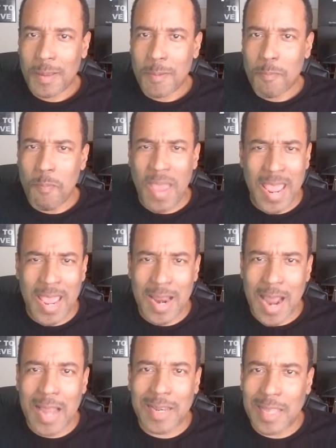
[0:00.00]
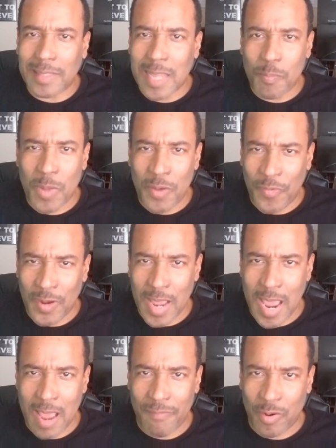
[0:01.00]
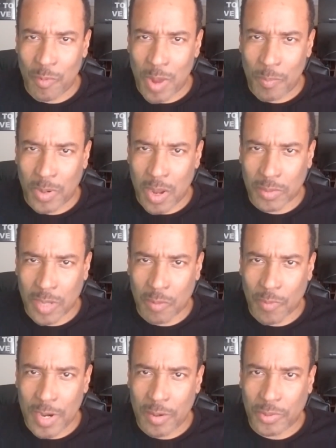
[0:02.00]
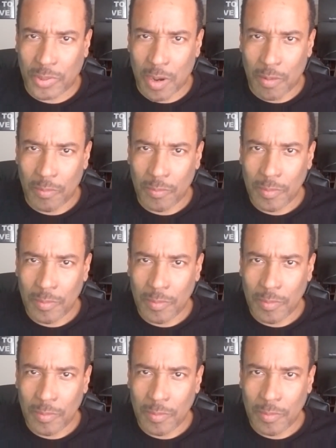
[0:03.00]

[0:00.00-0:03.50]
Man, I let that motherfucker have it on my blog talk radio show.